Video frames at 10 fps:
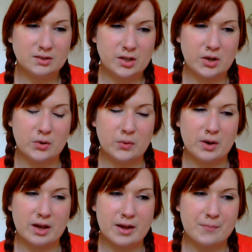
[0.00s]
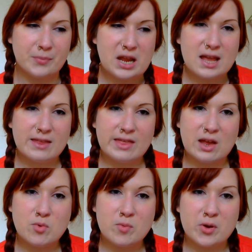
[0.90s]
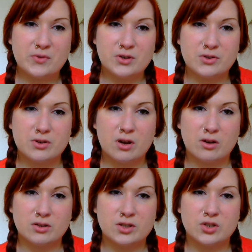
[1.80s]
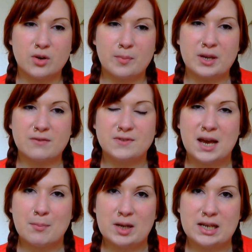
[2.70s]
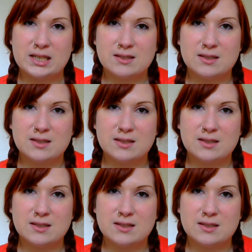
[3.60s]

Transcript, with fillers: So um, then we moved on, to the topic of tablets,